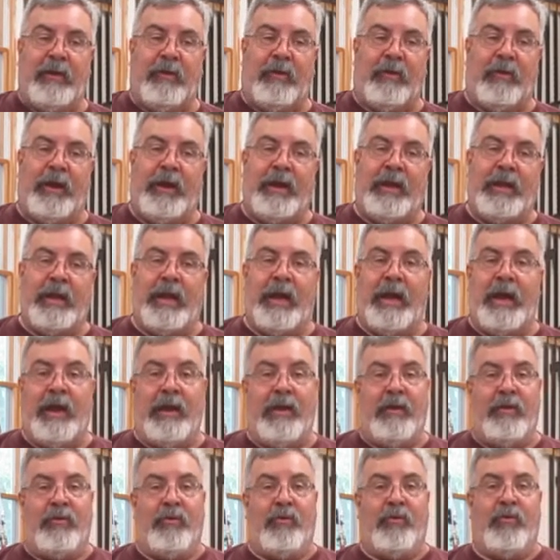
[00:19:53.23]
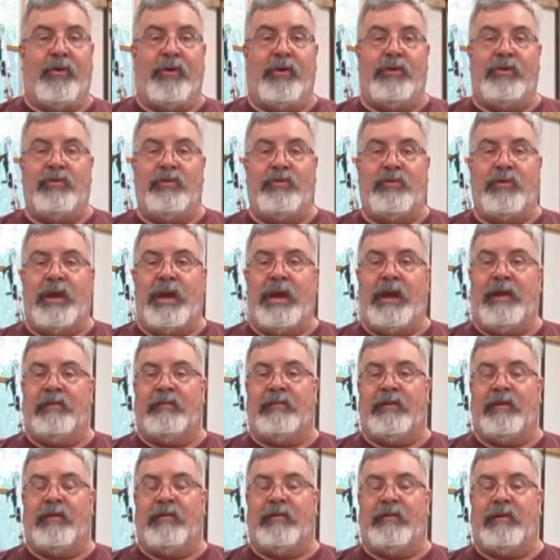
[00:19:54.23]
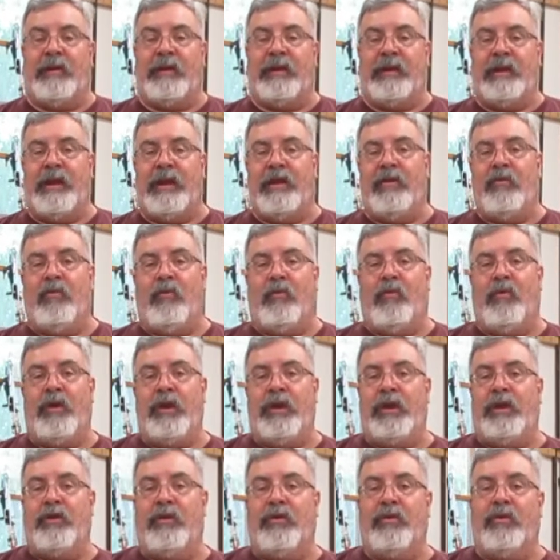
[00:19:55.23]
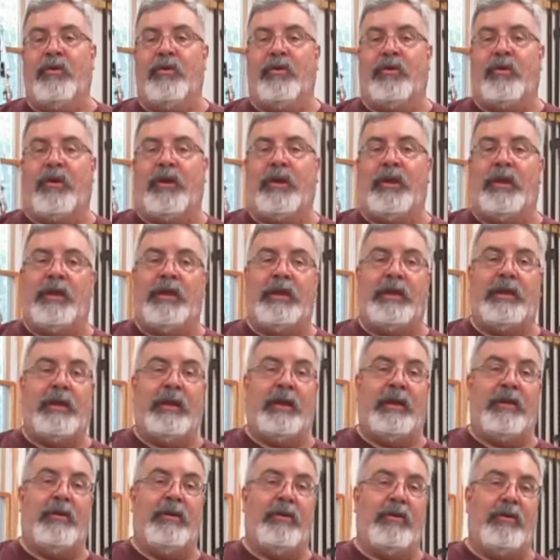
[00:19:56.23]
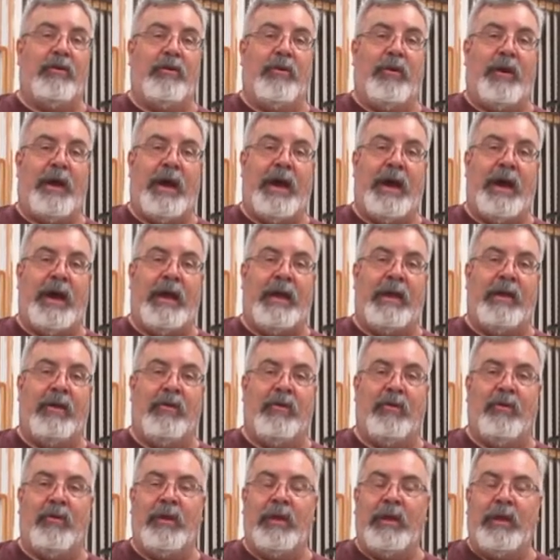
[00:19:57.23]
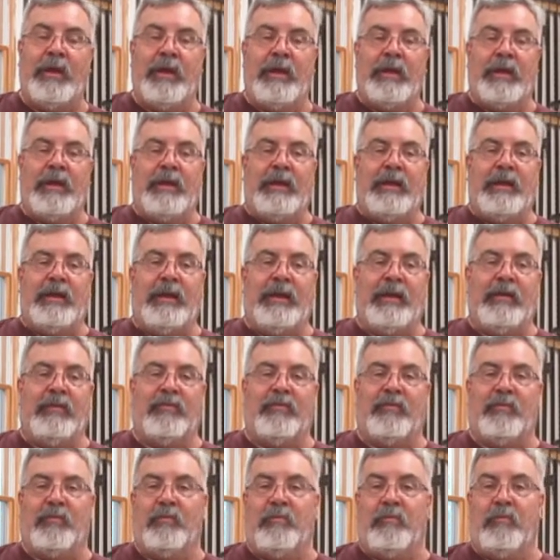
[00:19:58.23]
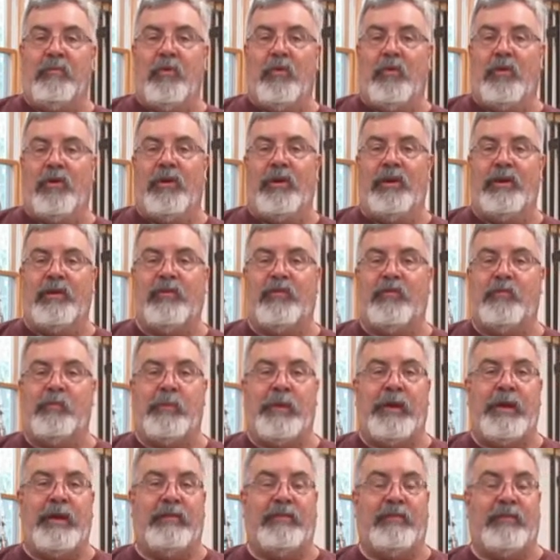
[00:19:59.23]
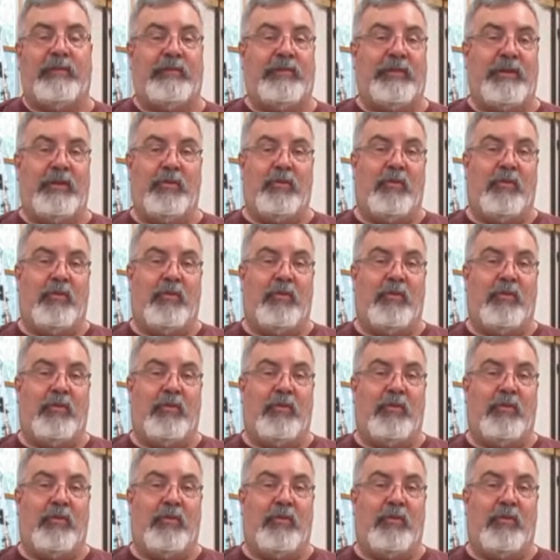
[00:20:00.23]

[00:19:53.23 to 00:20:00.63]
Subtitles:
Right now, I don't know where you guys are right now. White oak here in Ohio is more expensive than